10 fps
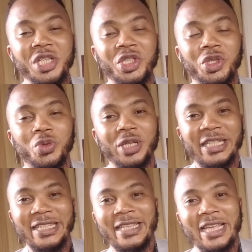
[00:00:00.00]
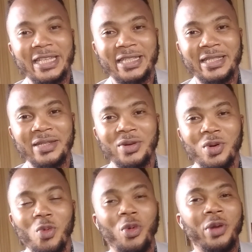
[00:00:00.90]
issue, the disease,
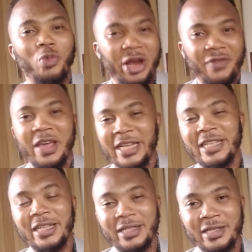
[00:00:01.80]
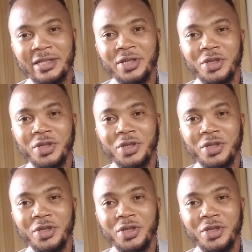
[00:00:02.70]
whatever it is.